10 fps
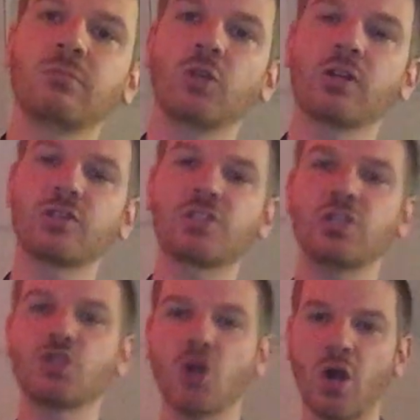you're going to
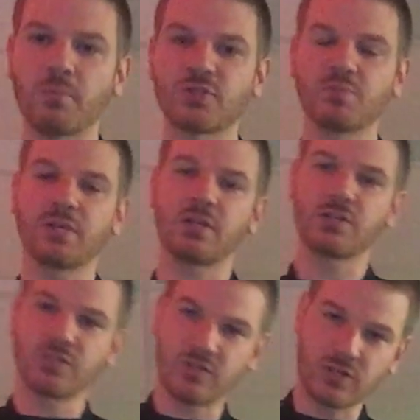see sharps,
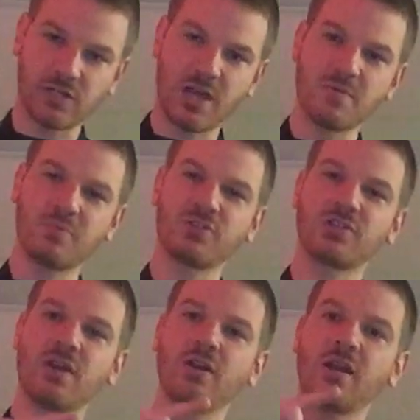because as you climb up the
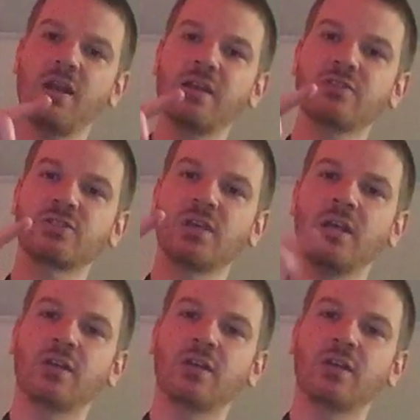staircase,